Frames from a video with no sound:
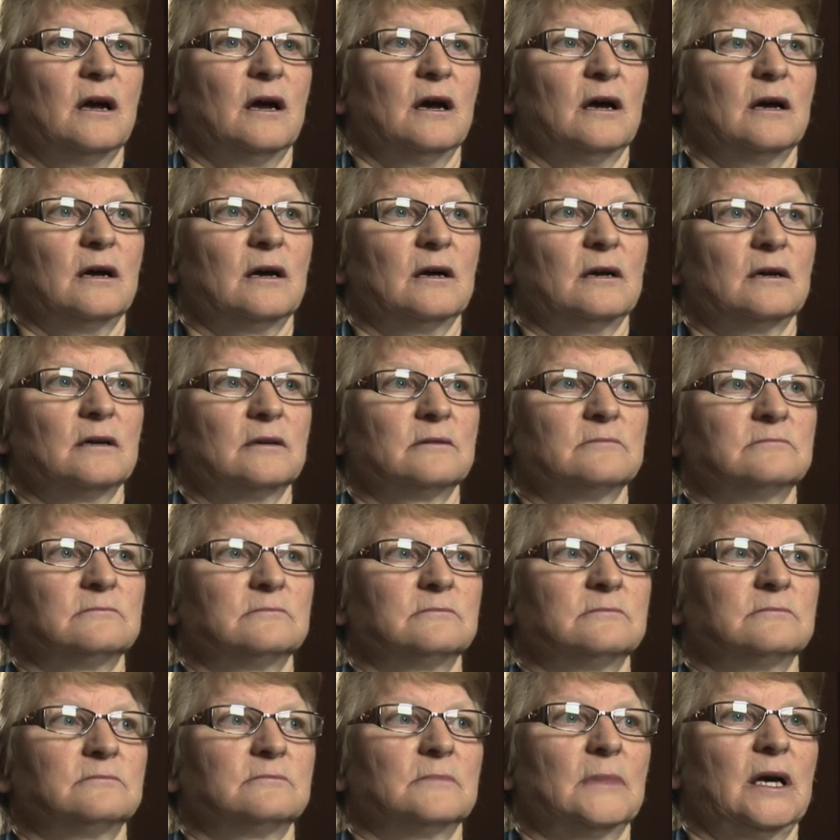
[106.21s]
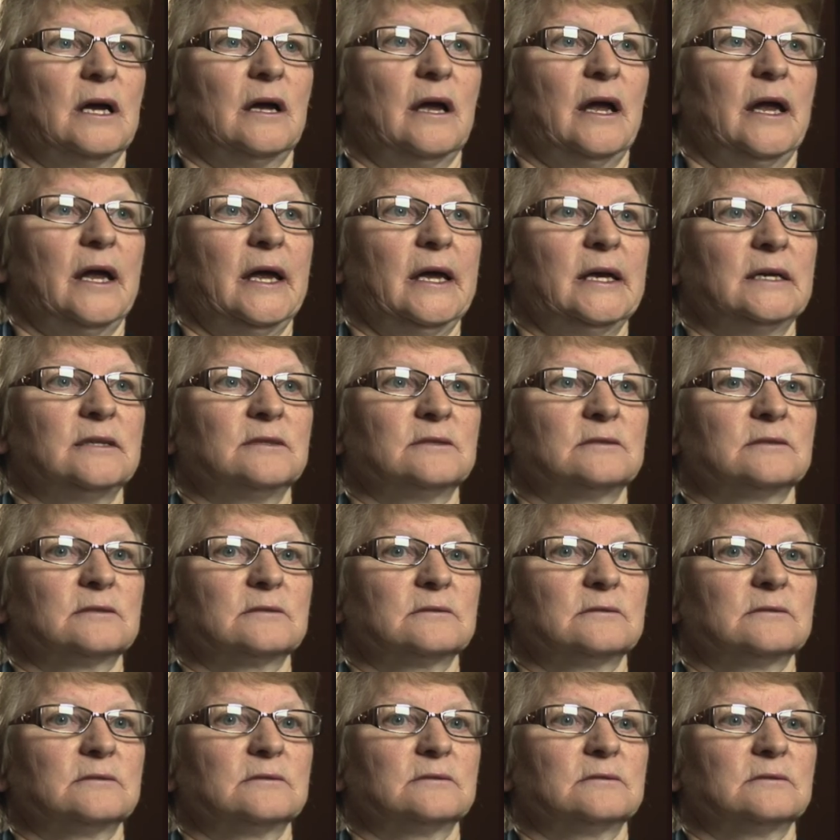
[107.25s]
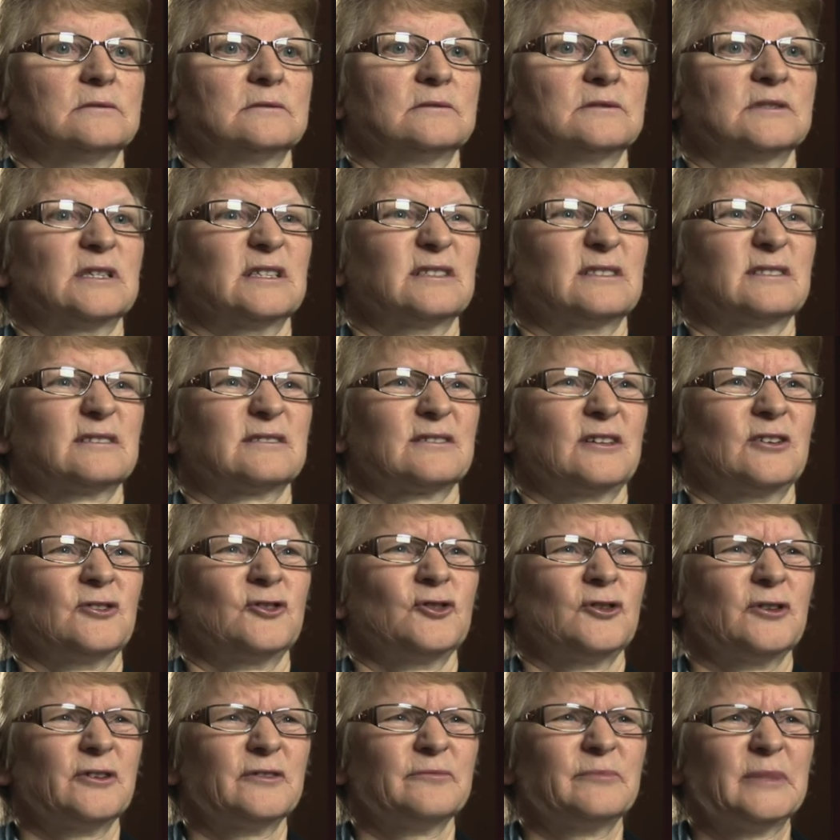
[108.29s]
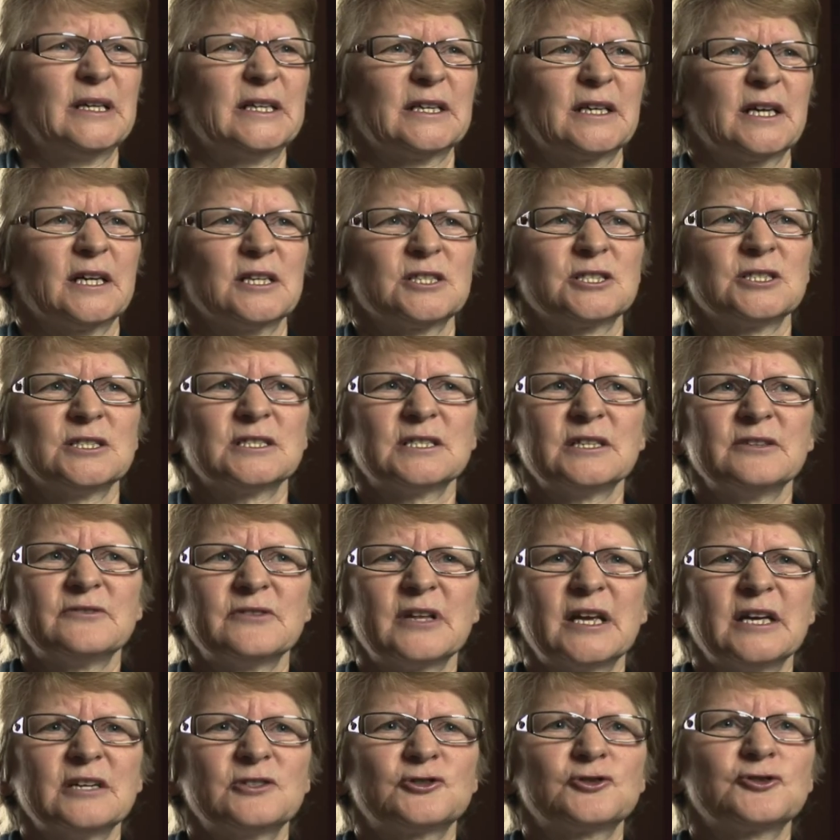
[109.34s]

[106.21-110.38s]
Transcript: And there's a lot of medications in there.